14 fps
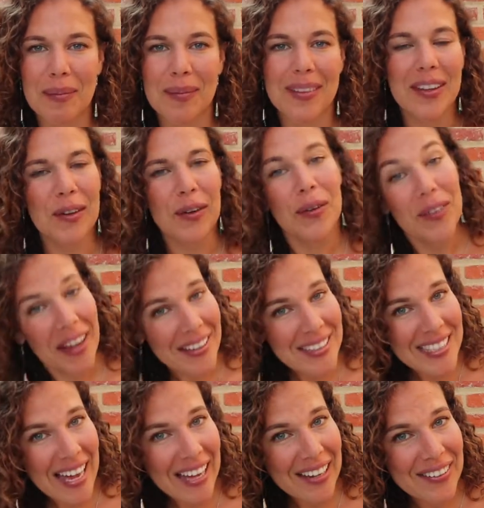no, not
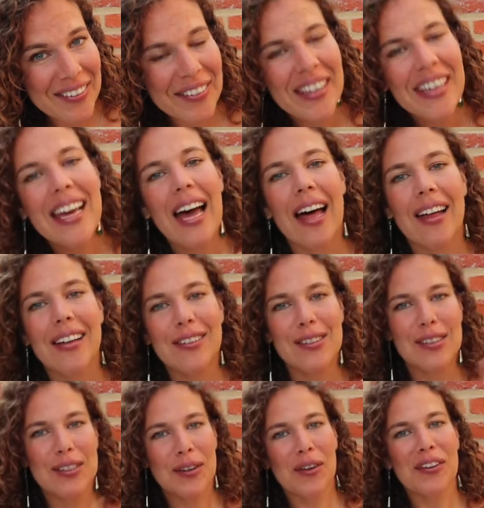tallow, I'll
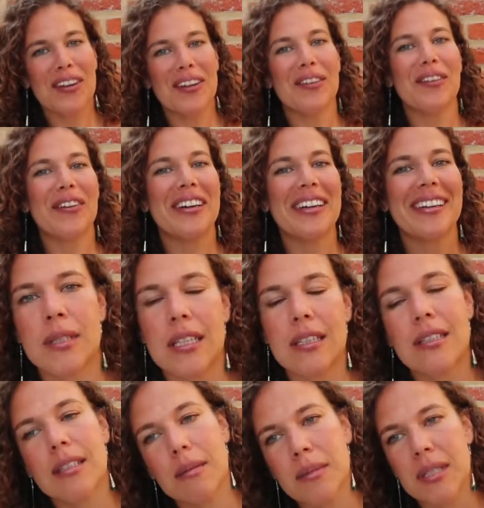use coconut oil, and
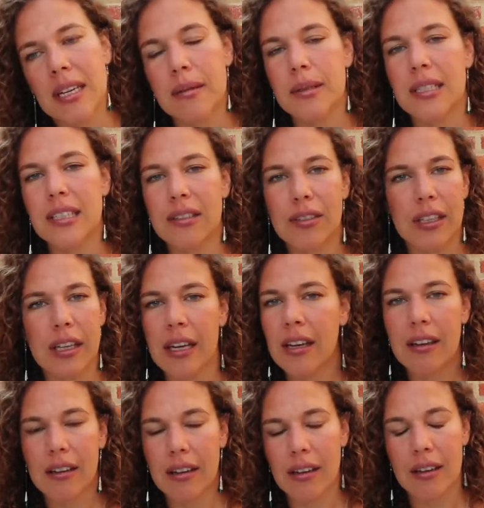sometimes even like
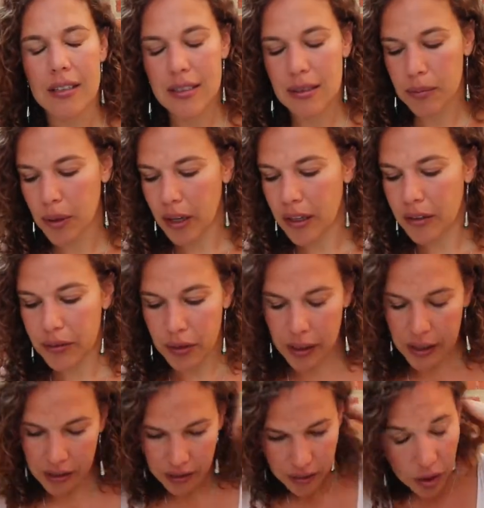some olive
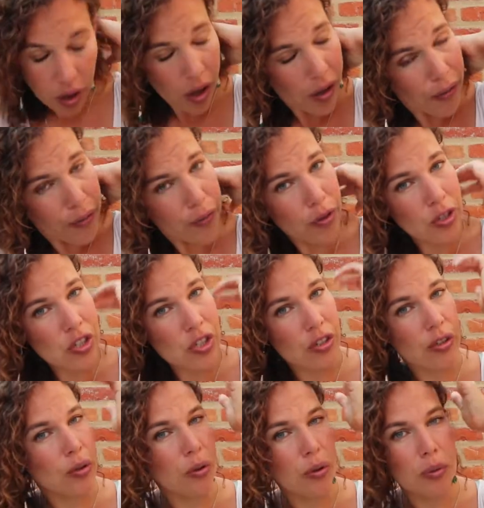oil. All
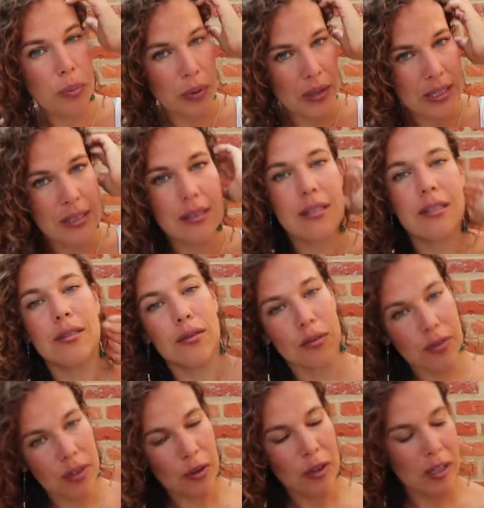virgin cold pressed,
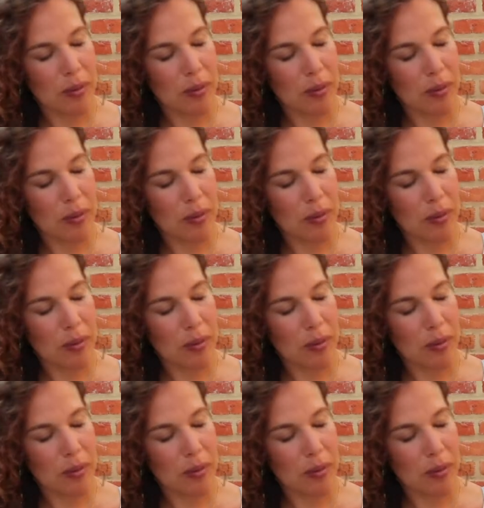very